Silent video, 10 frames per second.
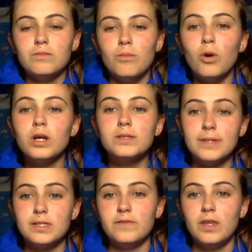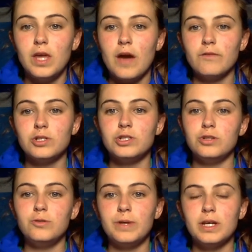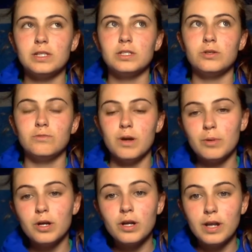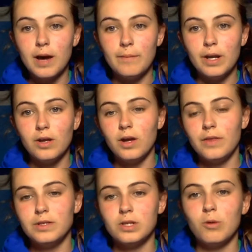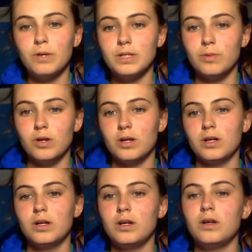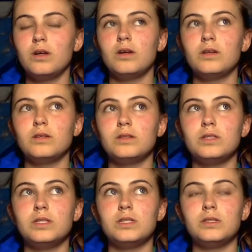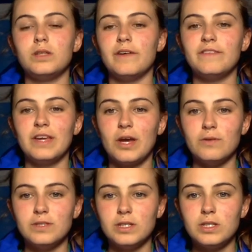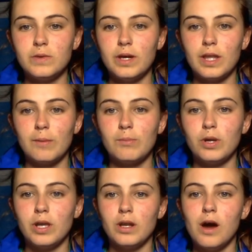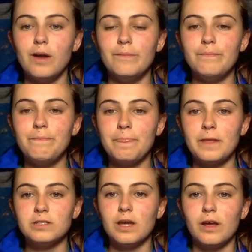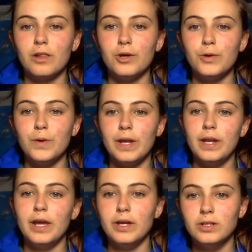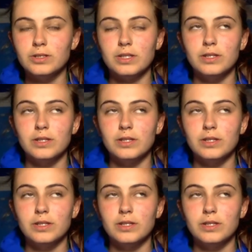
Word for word: more expensive than the average shoe because they're rubber, not metal, and there's a whole bunch more stuff that goes into it, like putting it on. There's like glue and nails